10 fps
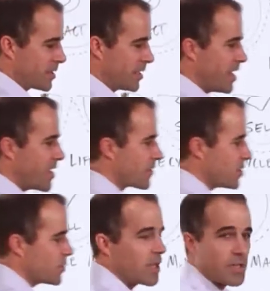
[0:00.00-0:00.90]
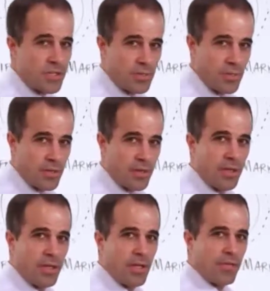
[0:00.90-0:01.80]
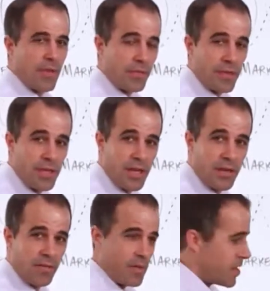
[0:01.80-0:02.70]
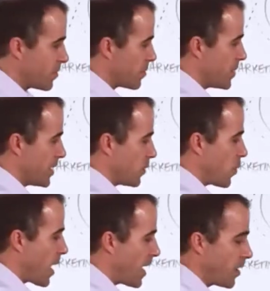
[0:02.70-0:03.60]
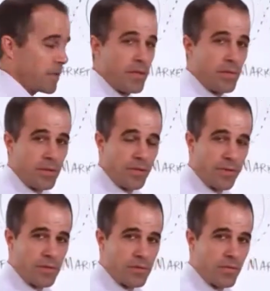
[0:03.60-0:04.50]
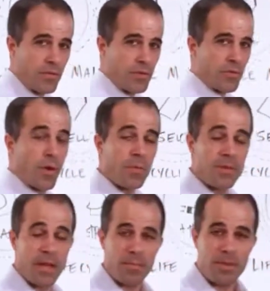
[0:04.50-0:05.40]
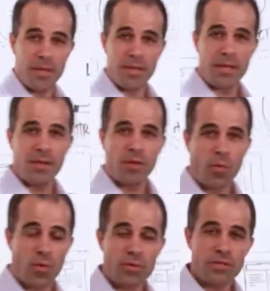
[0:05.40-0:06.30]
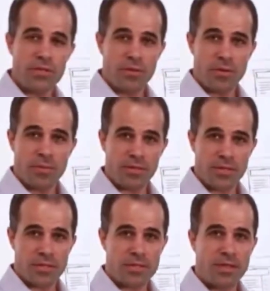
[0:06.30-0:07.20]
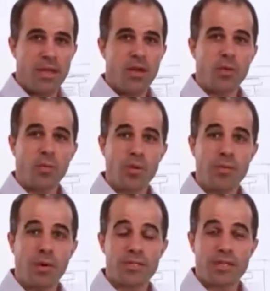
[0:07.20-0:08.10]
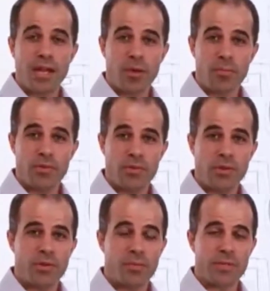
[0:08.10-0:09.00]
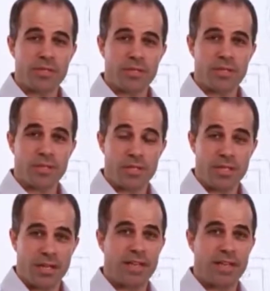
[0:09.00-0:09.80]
And that every new customer felt the love, and they were being wowed, and they were giving us referrals. What would that be worth to you and your business? We want to help you and your business succeed.